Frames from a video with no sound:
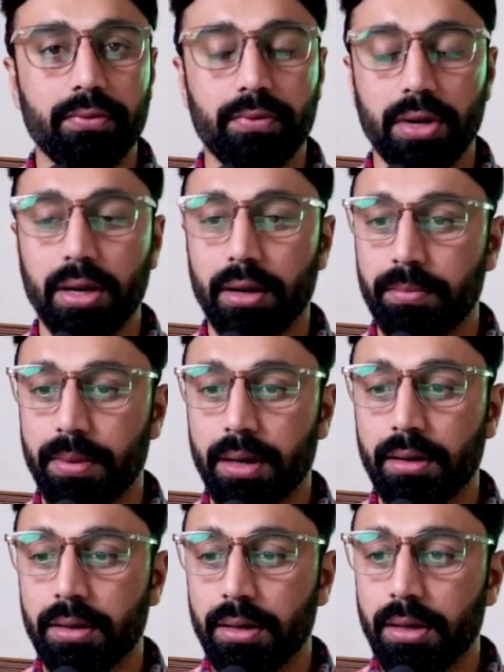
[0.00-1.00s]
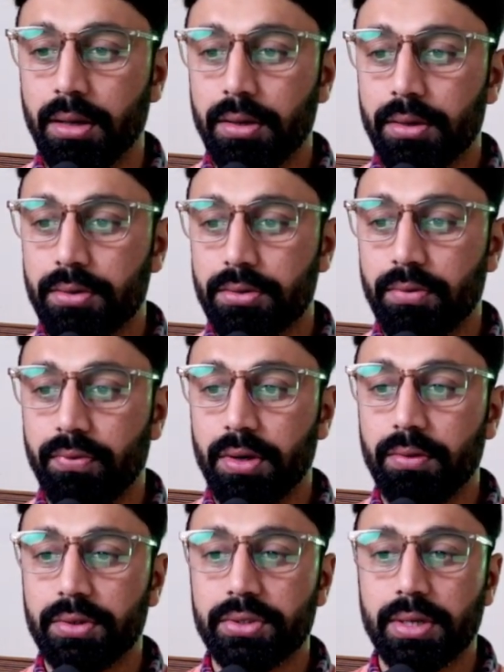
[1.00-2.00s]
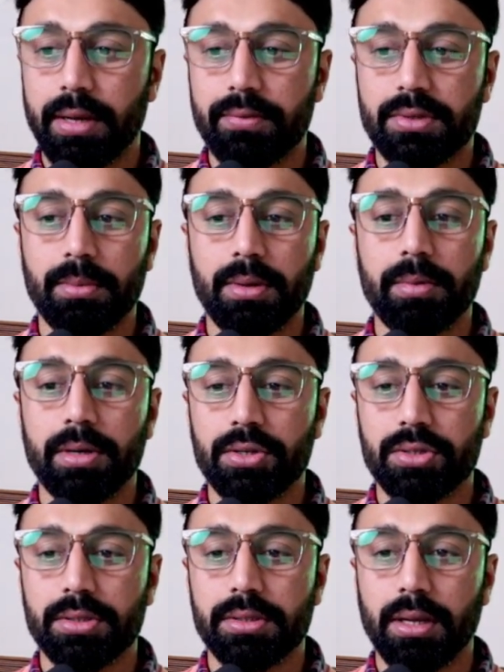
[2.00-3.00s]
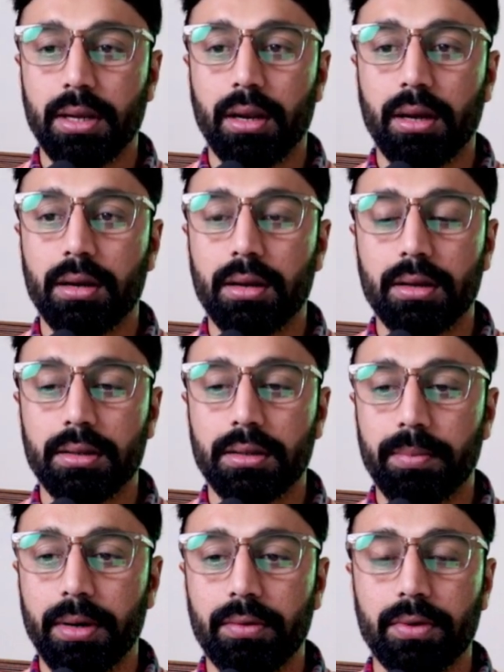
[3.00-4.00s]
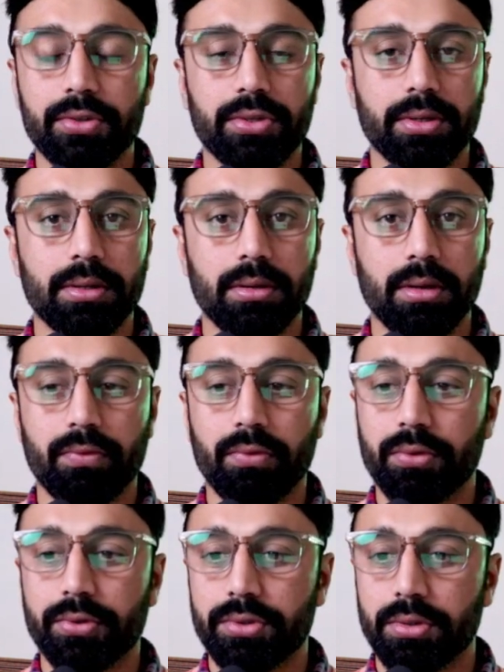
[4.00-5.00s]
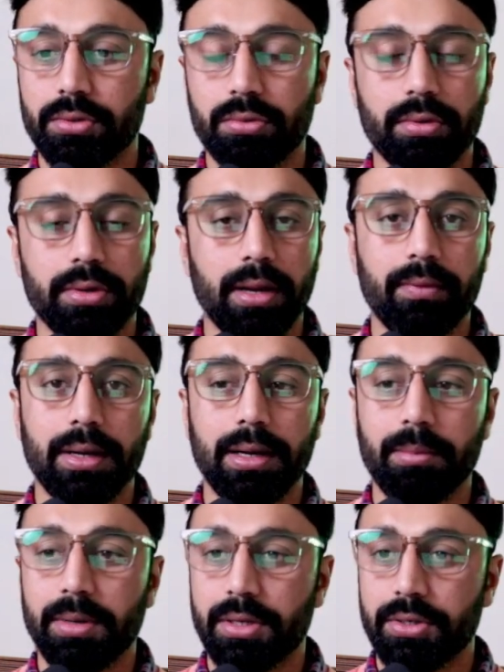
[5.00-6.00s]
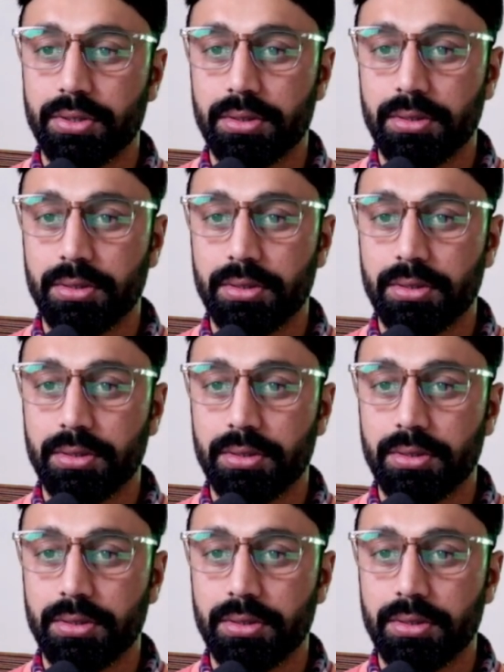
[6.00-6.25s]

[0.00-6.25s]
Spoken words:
and paid. So the free version have some limitations, and the paid version of course do not have any limitations.